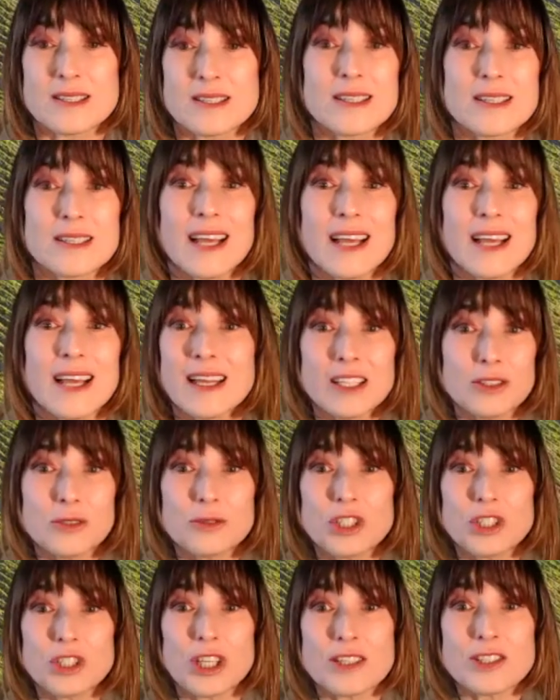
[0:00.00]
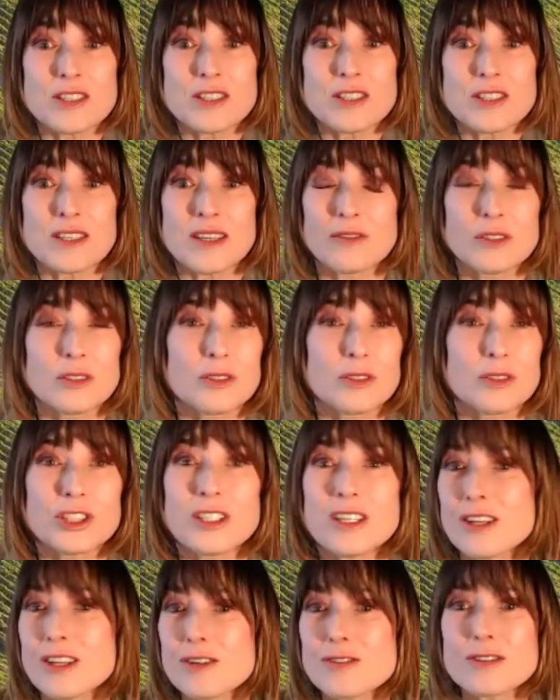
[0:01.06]
and any new changes and
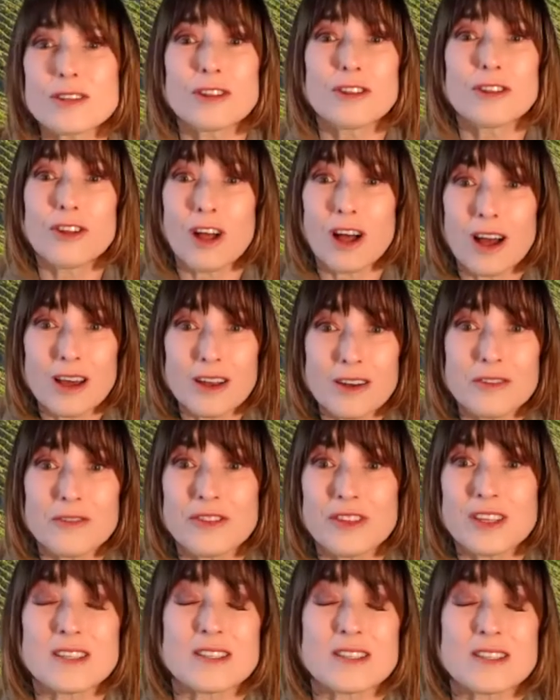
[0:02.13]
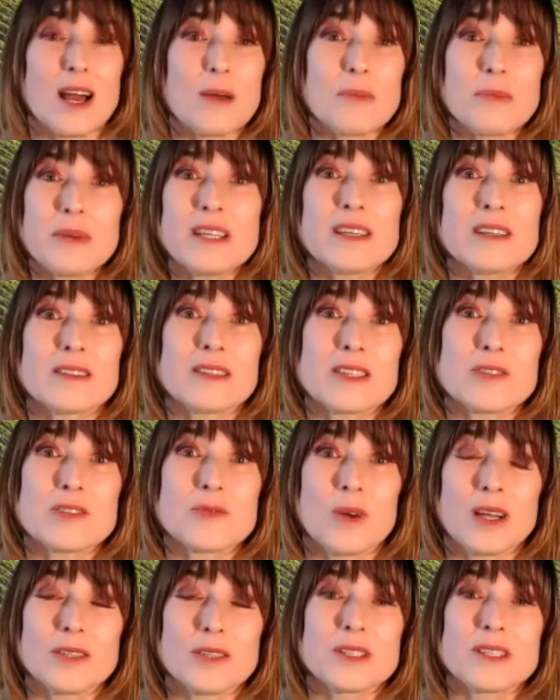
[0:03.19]
evolution. And there's a lot of things happening at these
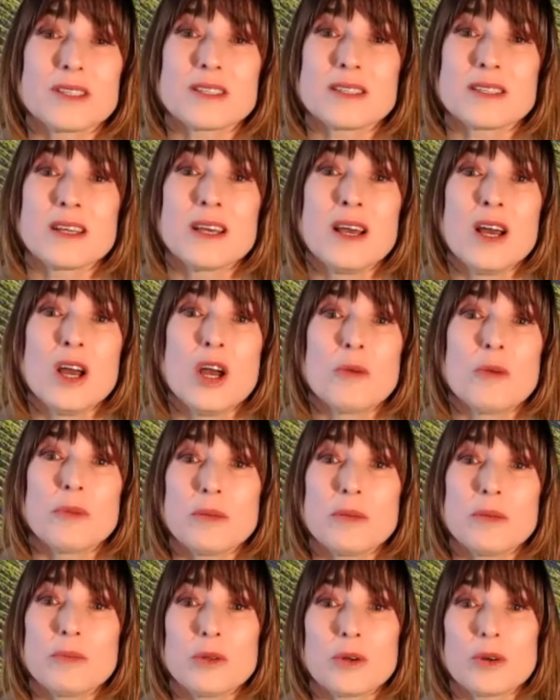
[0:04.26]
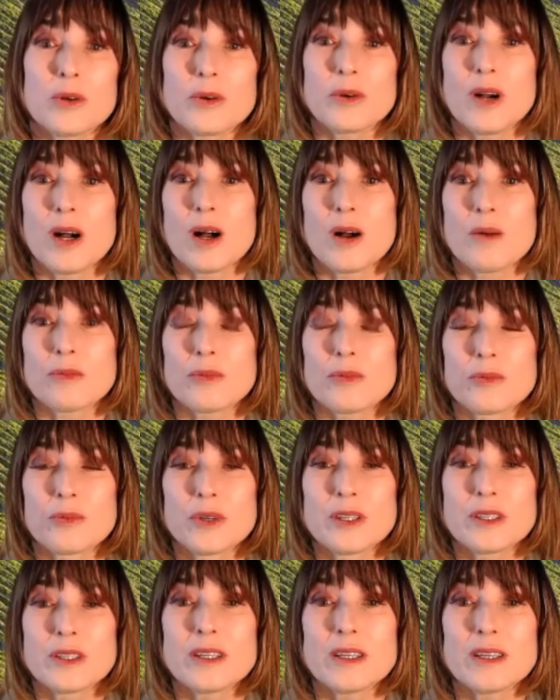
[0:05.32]
wineries, and people are
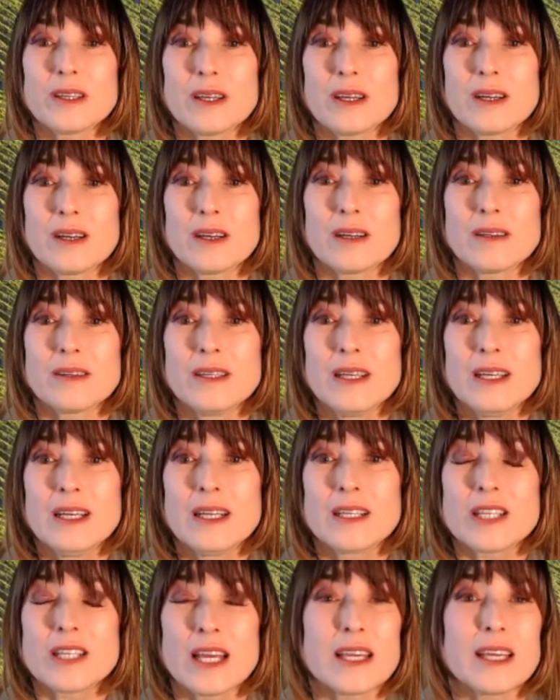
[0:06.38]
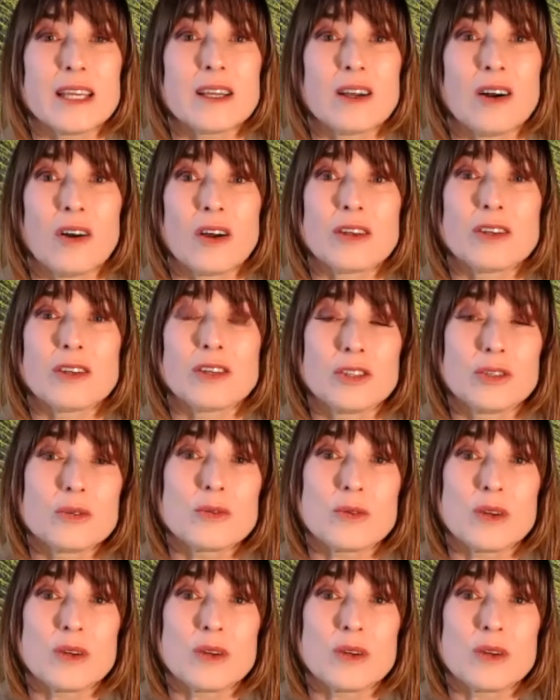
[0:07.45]
really taking on new